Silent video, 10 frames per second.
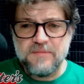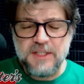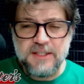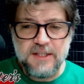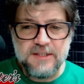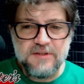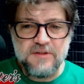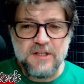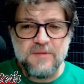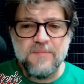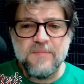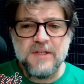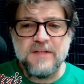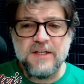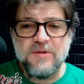That's my
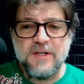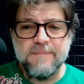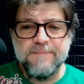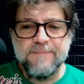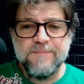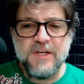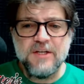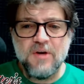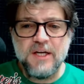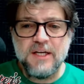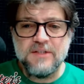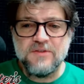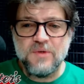take on that. Fitting crankcase